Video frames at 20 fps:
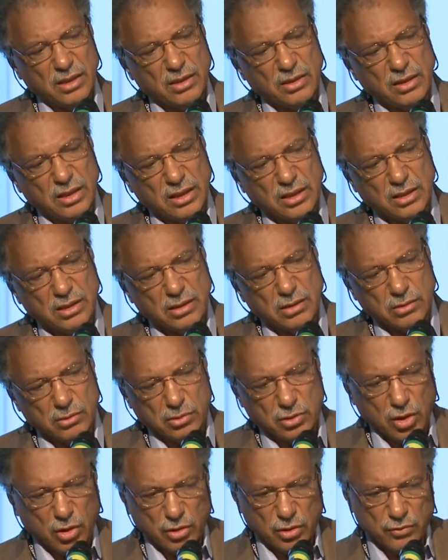this
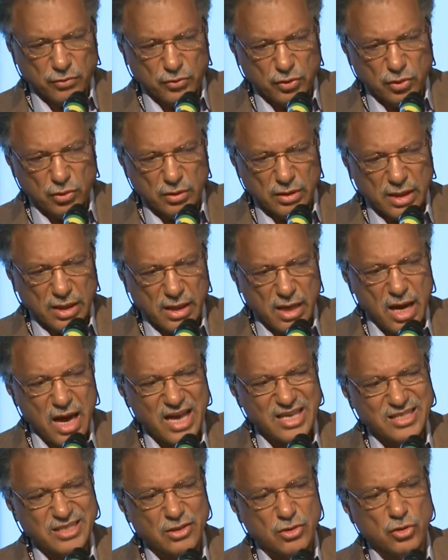ton of tuna
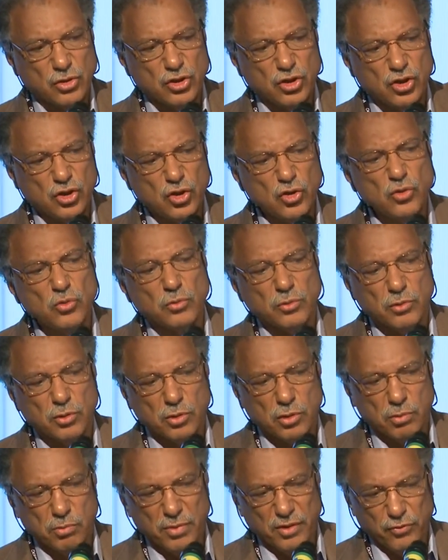has consumed,
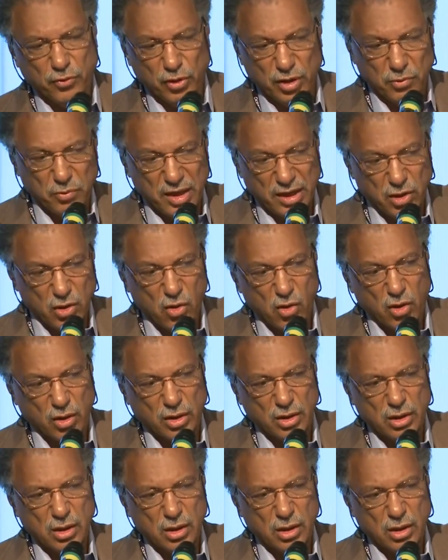before they were caught,